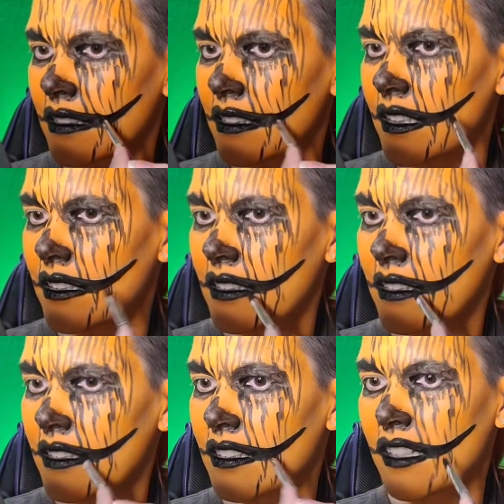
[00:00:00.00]
This
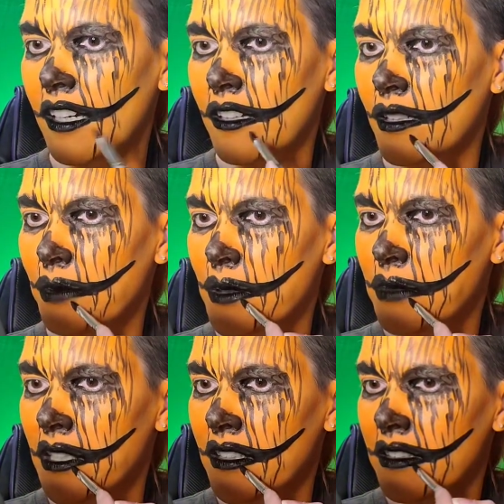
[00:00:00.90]
is a scary
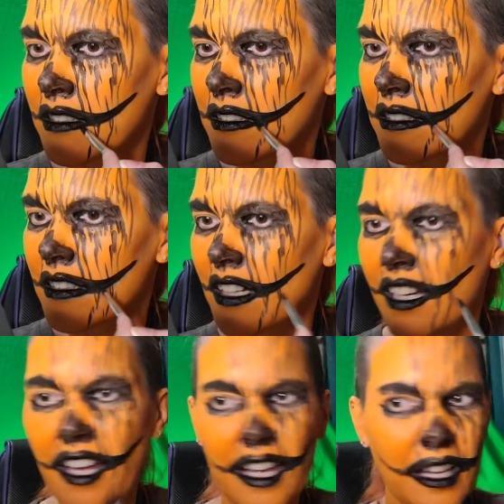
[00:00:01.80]
pumpkin.
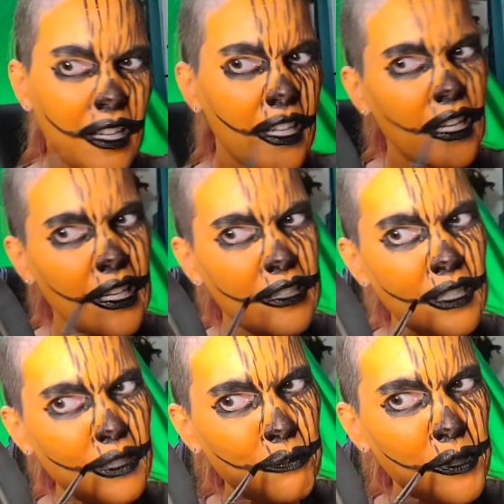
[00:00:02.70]
It's a
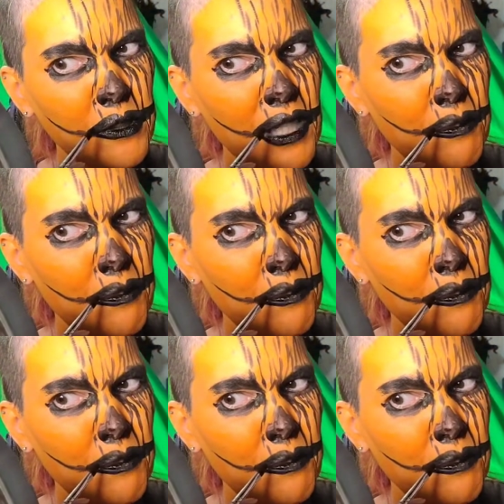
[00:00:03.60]
spooky